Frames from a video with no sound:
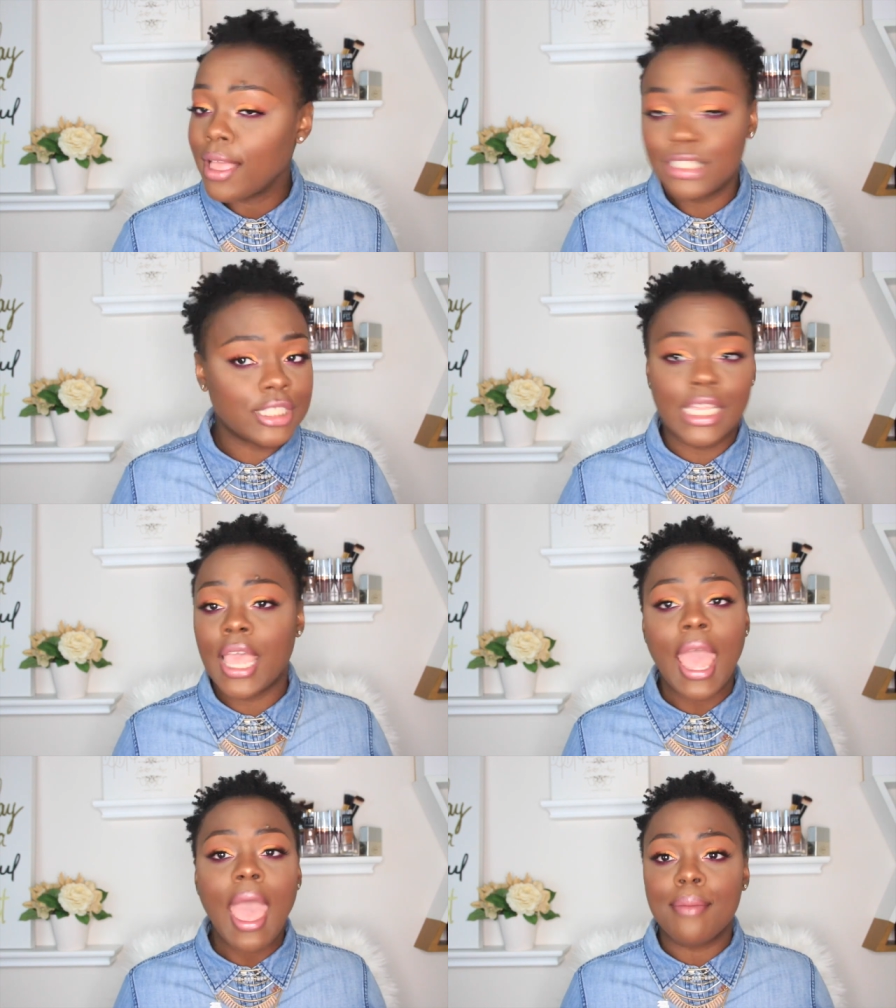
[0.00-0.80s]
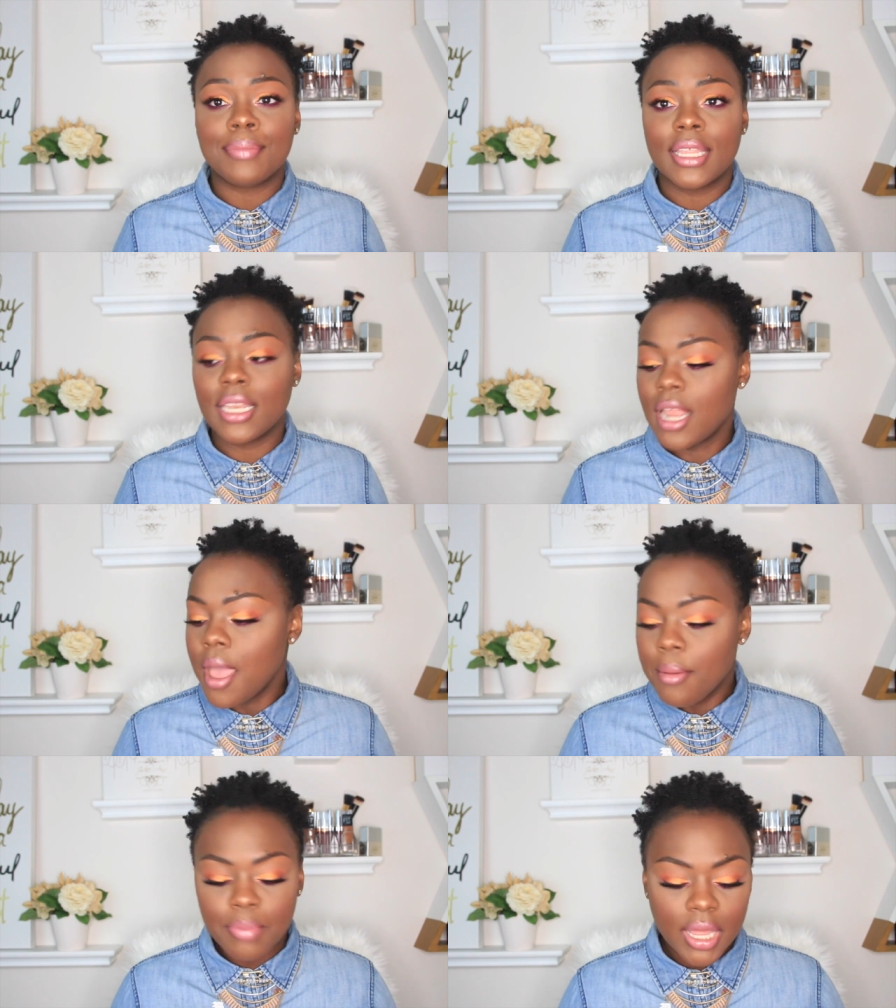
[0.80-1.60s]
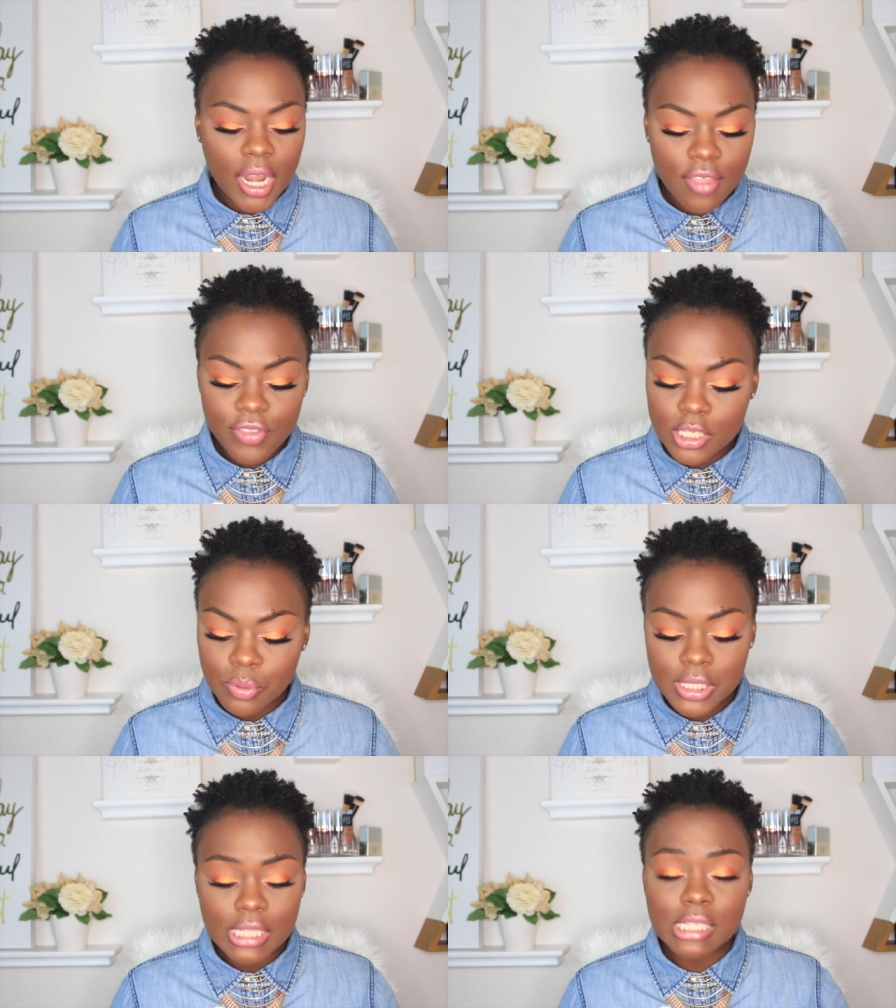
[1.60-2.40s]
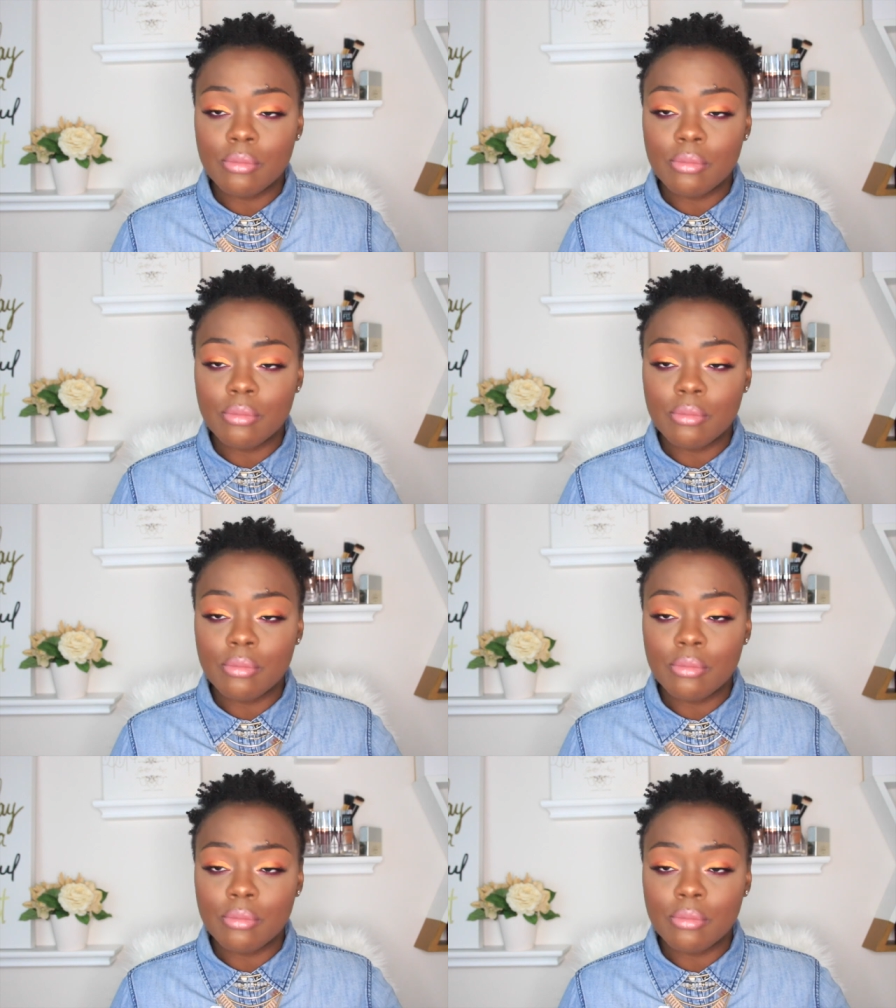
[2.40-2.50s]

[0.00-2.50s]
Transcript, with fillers: just ain't happening. But this was sent